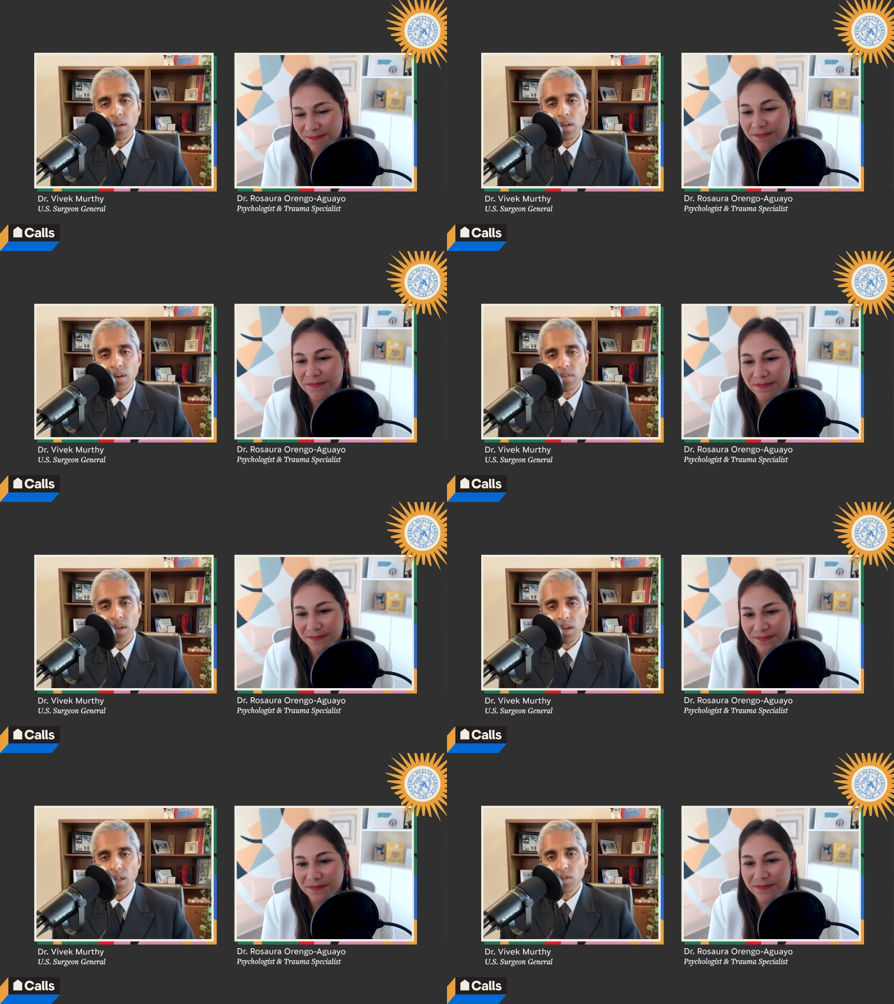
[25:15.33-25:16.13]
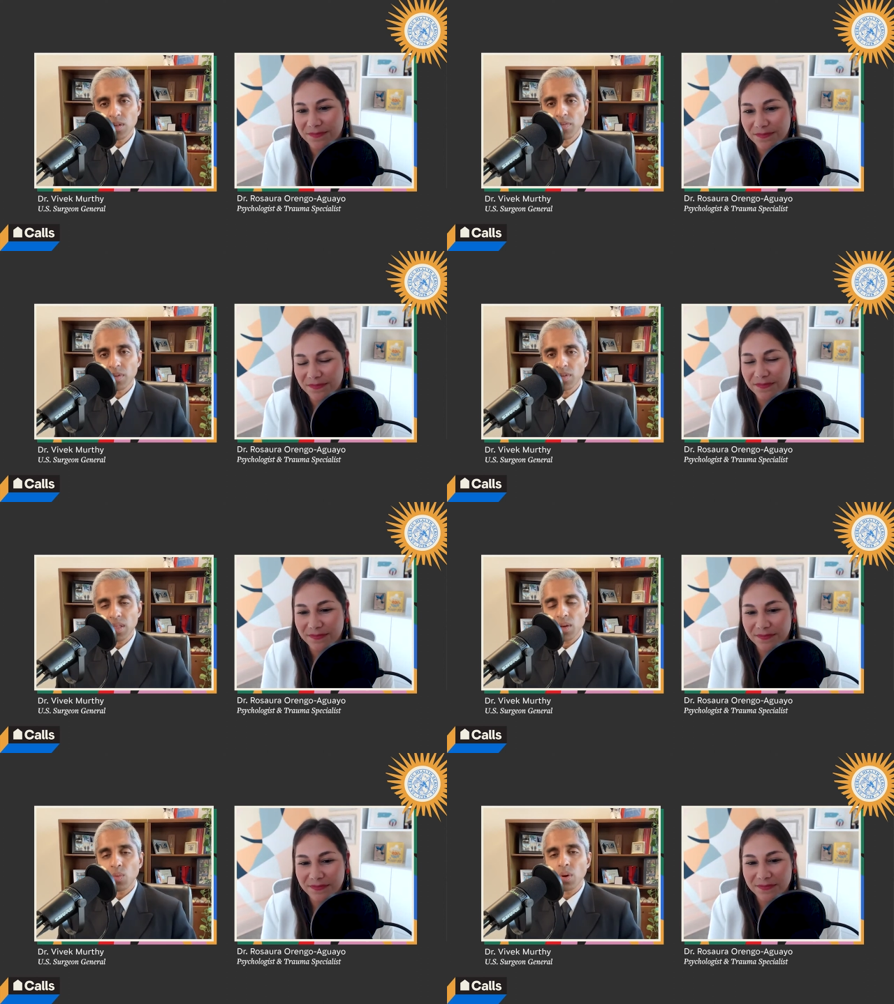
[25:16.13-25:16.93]
Speaker 1: of psychological first
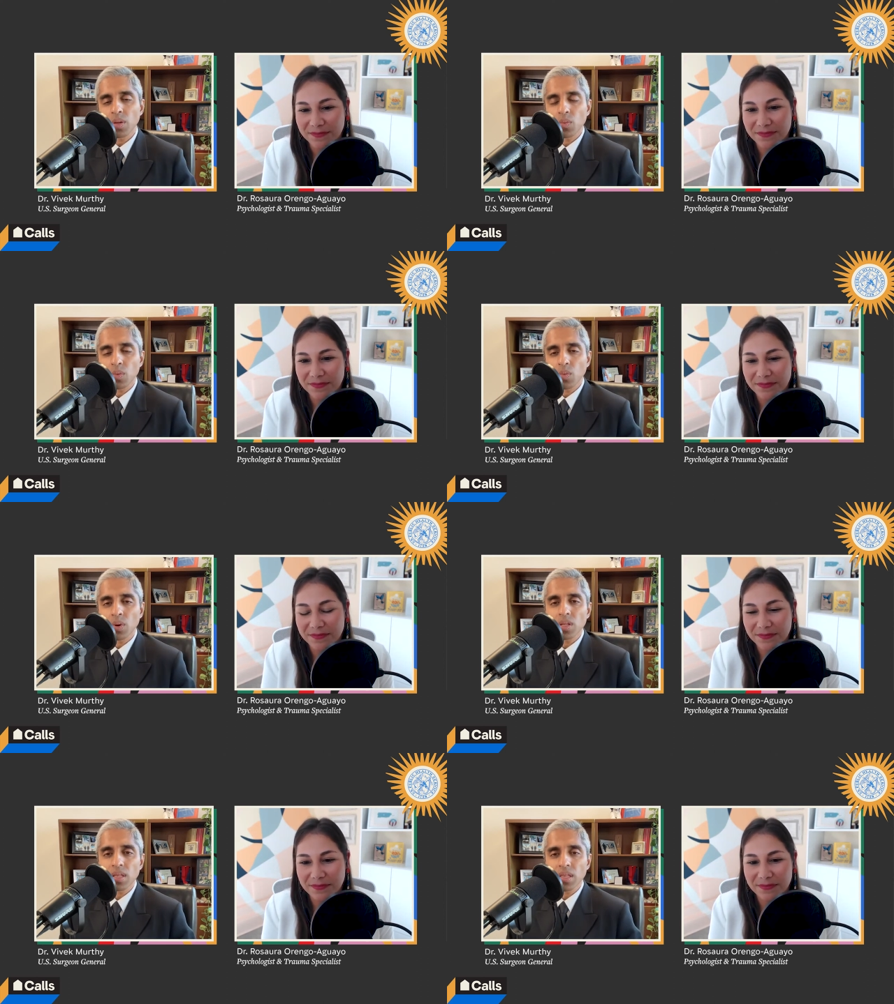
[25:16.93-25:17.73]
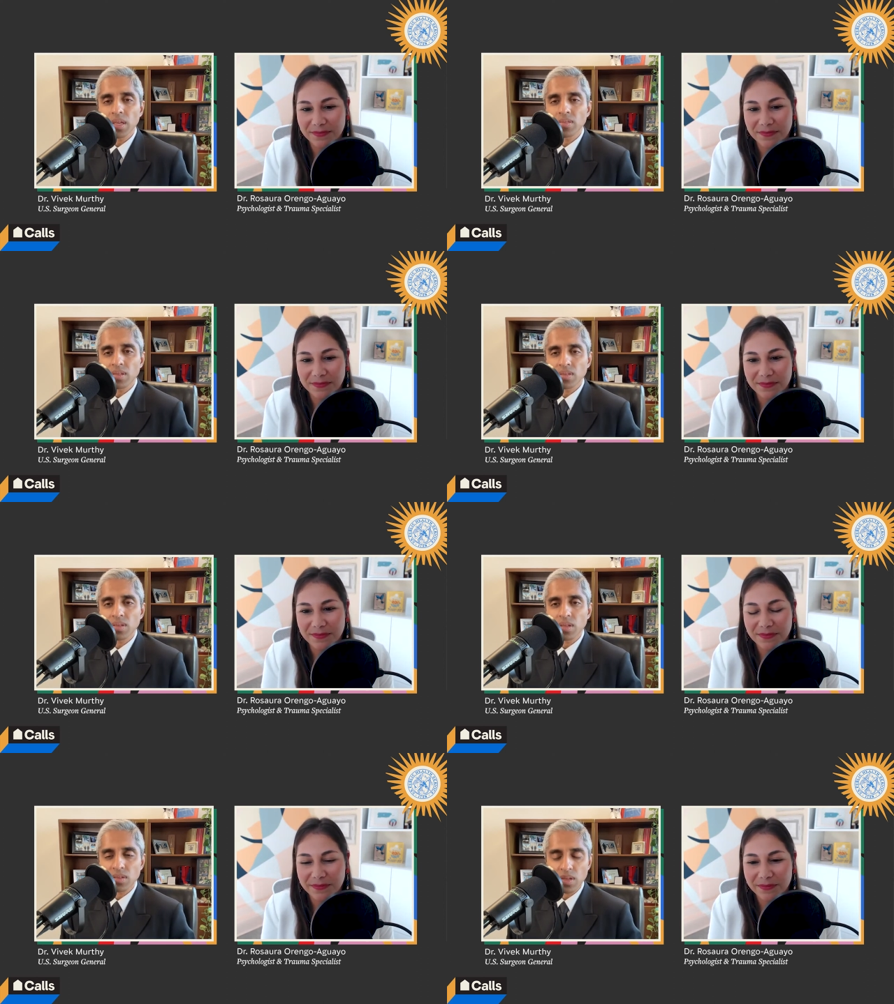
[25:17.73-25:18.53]
aid. That one of the things it's,
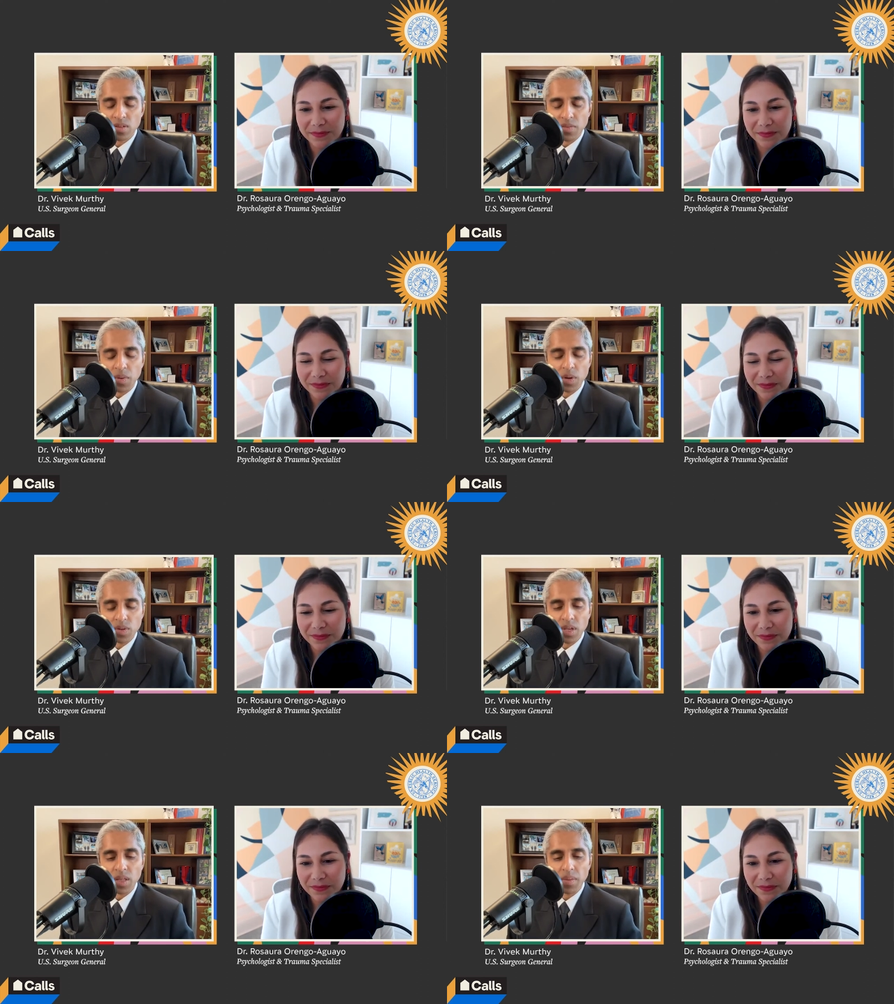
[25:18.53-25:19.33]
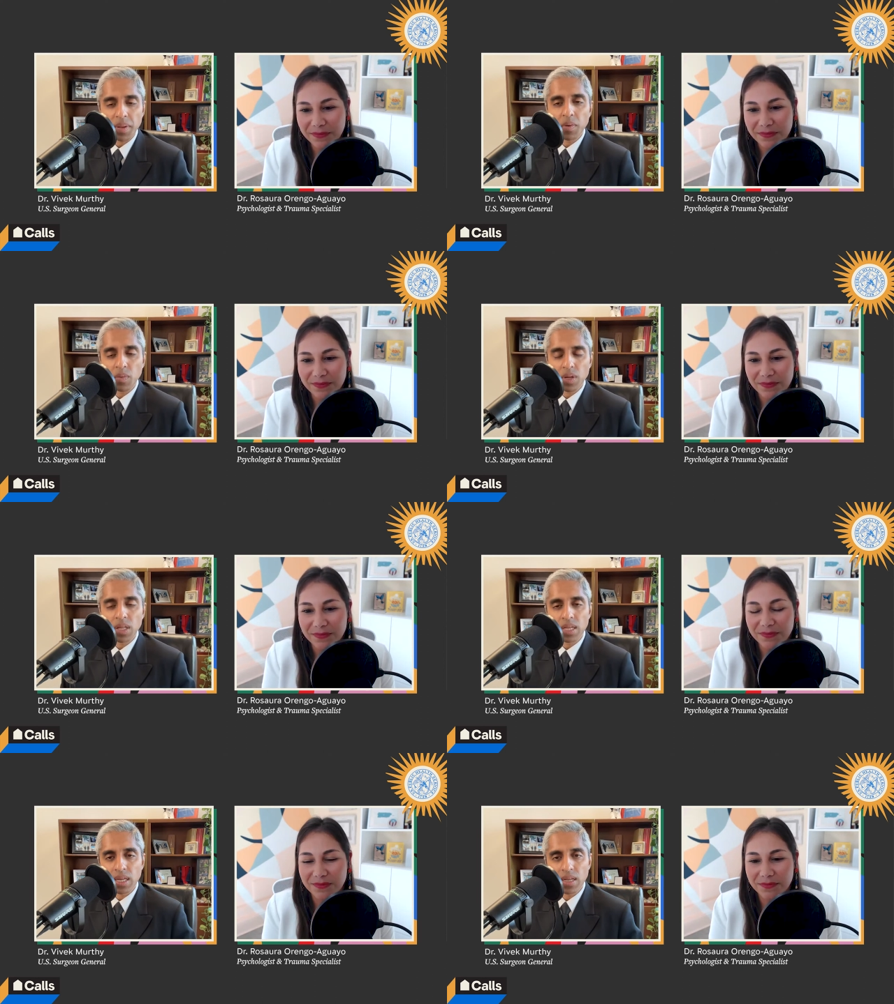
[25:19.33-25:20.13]
it sounds like what you were saying that people
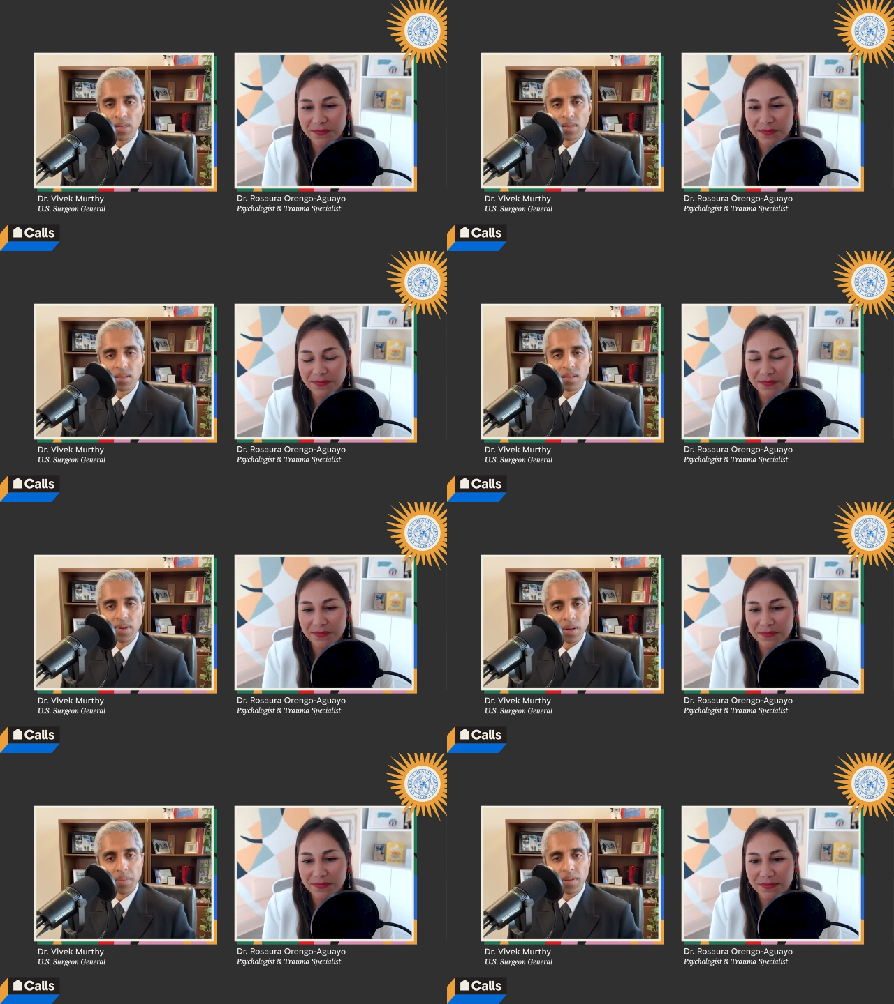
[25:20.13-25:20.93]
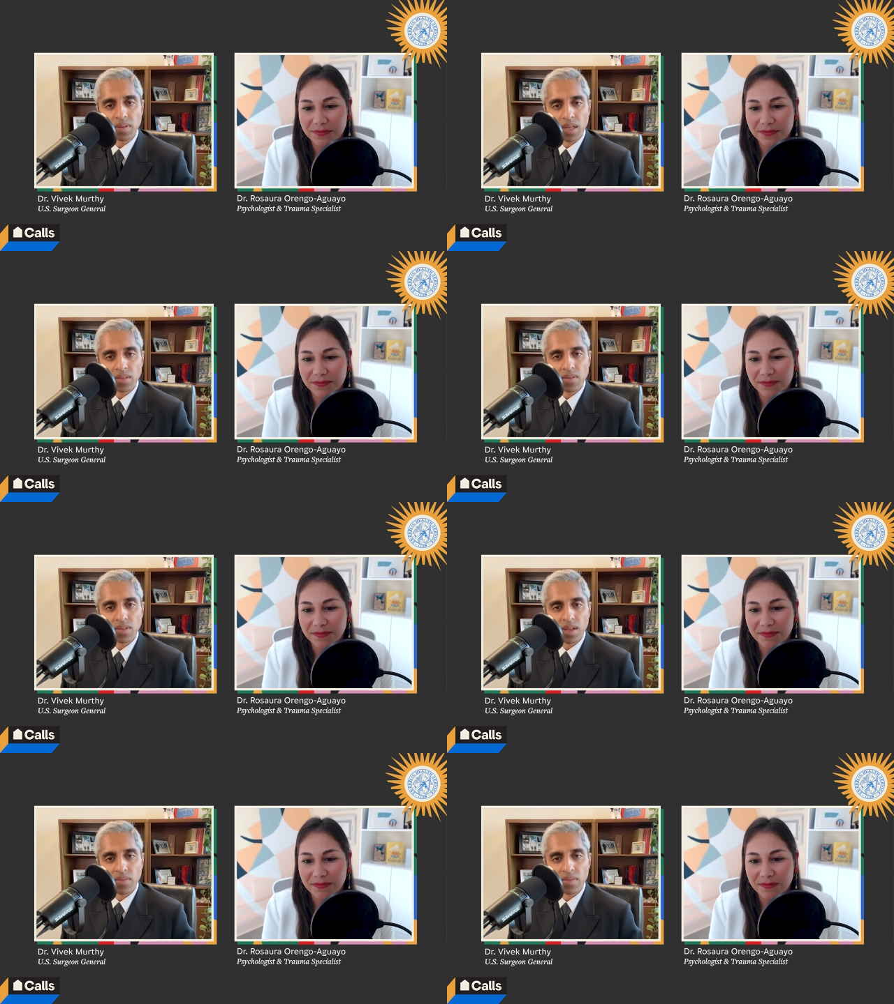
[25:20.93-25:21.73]
really need is to develop a sense of
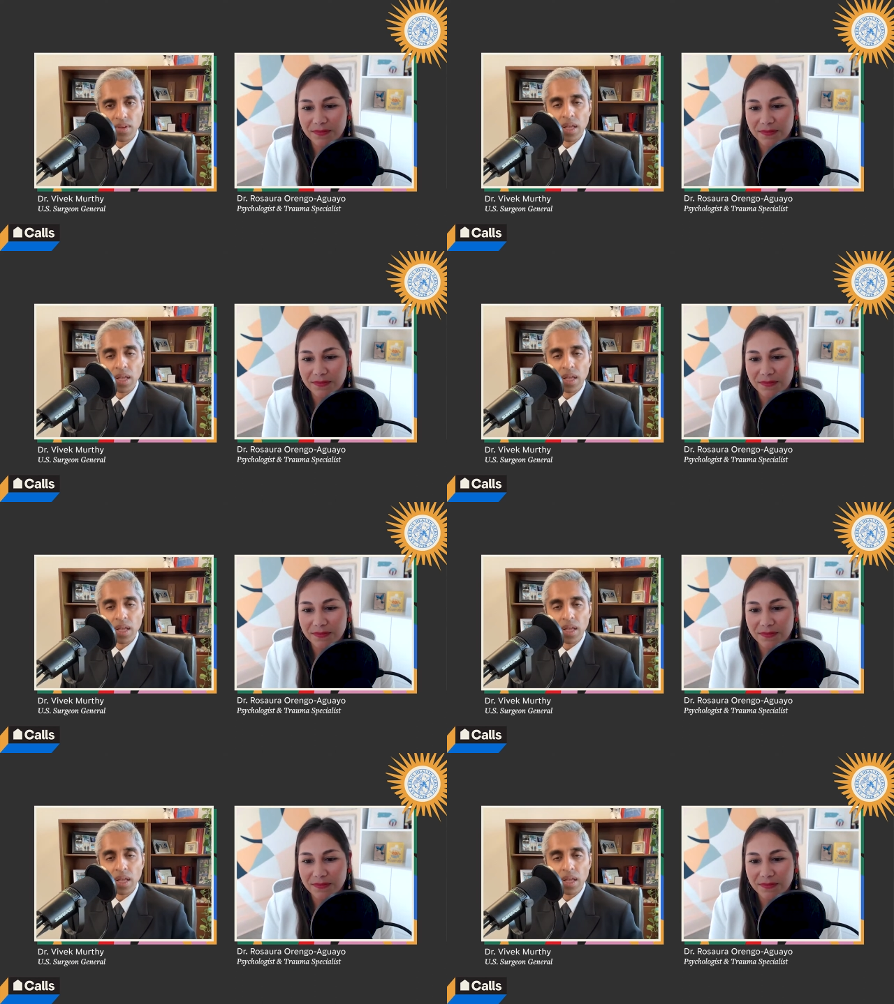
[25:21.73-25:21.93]
self